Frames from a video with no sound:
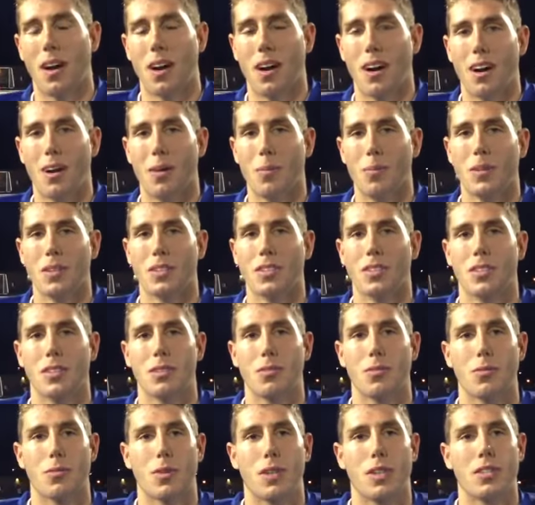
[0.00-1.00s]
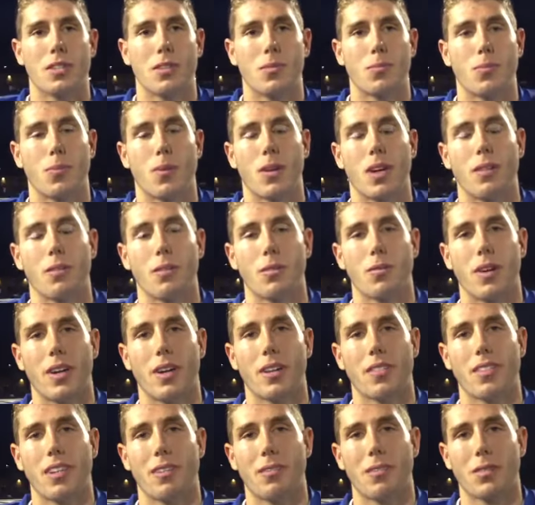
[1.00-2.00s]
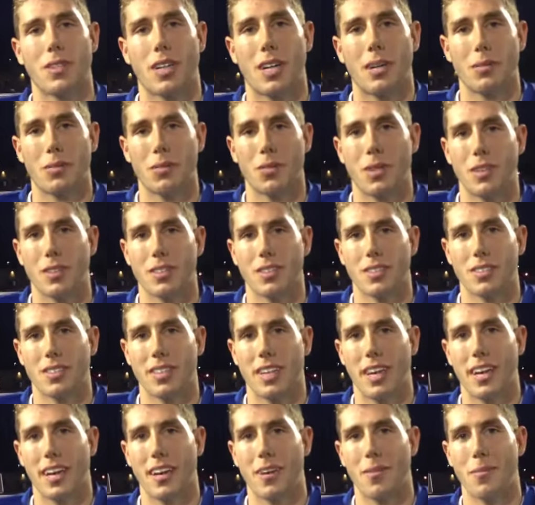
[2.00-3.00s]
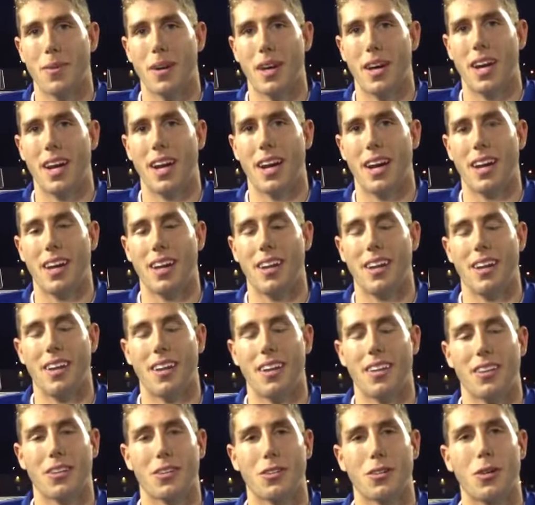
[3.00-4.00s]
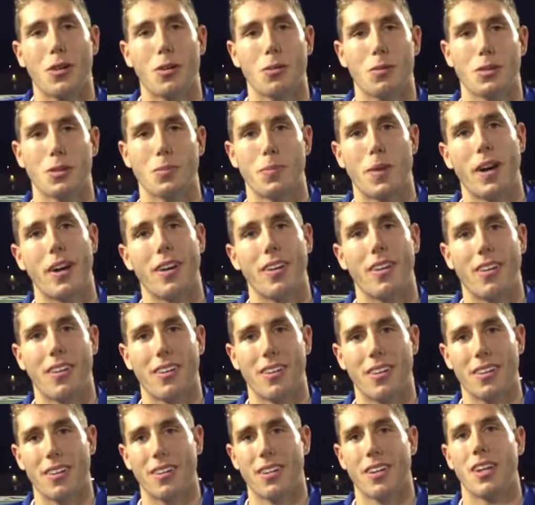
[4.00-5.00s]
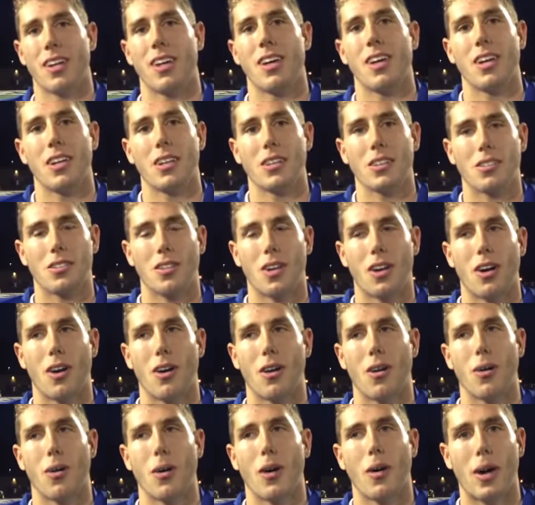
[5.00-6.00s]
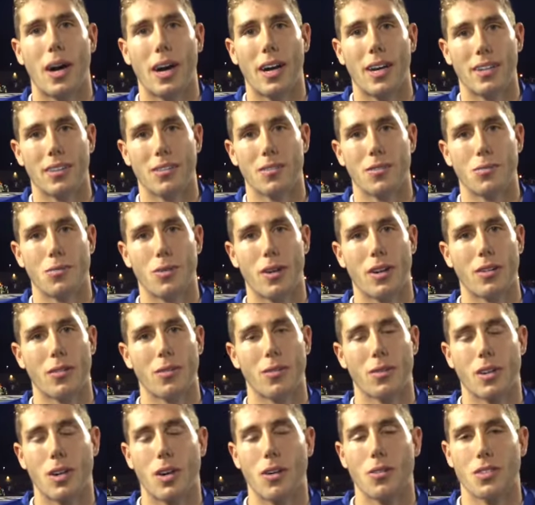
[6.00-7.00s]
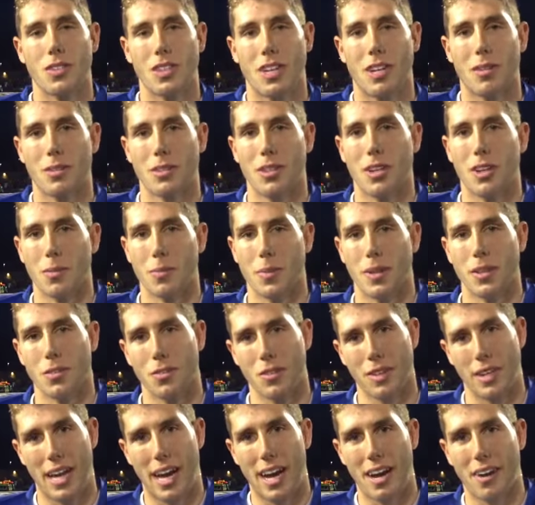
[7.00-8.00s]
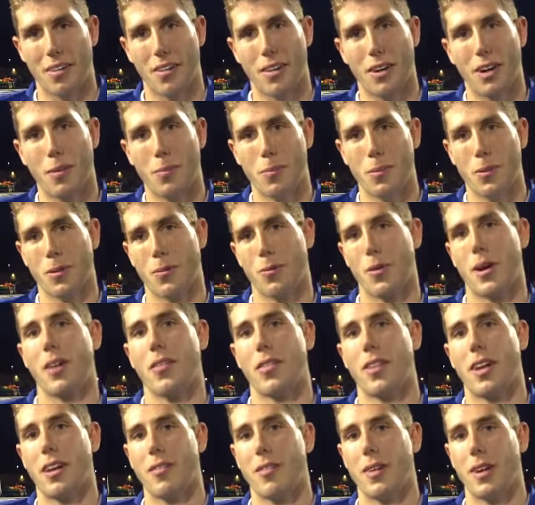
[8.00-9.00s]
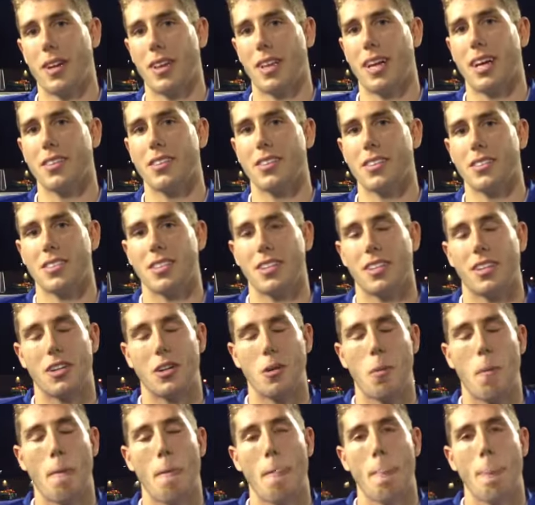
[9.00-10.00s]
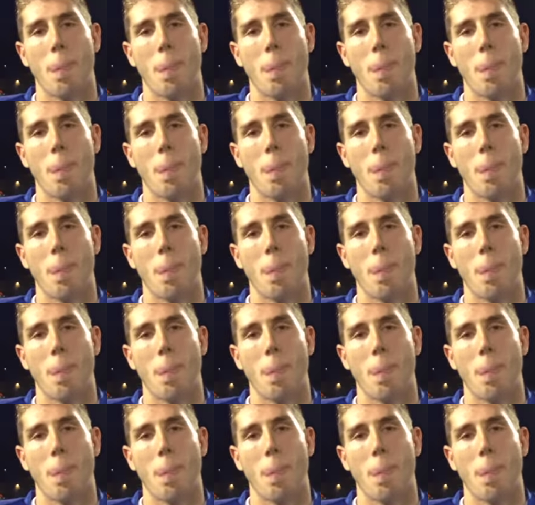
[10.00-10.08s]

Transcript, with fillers: Um, it's a it's a play we ran several times throughout this game, and uh, the corner was biting on it. So I, coach and I were talking about doing an out and up route that I ran a lot this year,